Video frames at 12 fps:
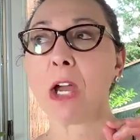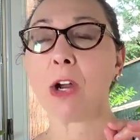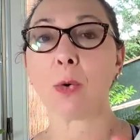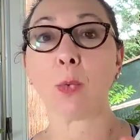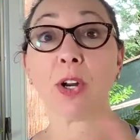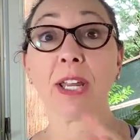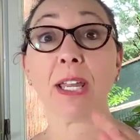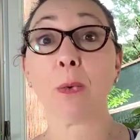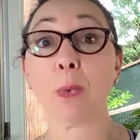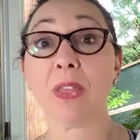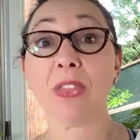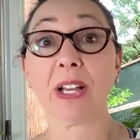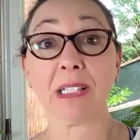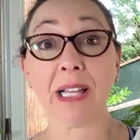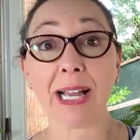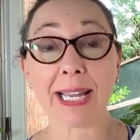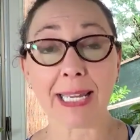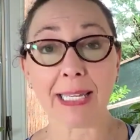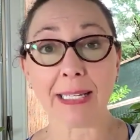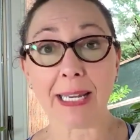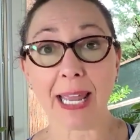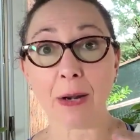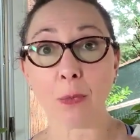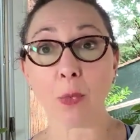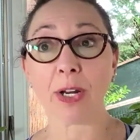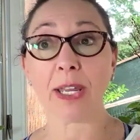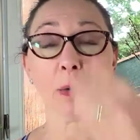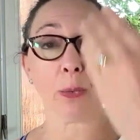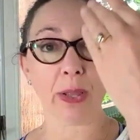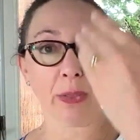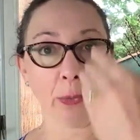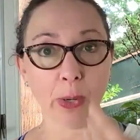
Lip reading: are working with the client and working with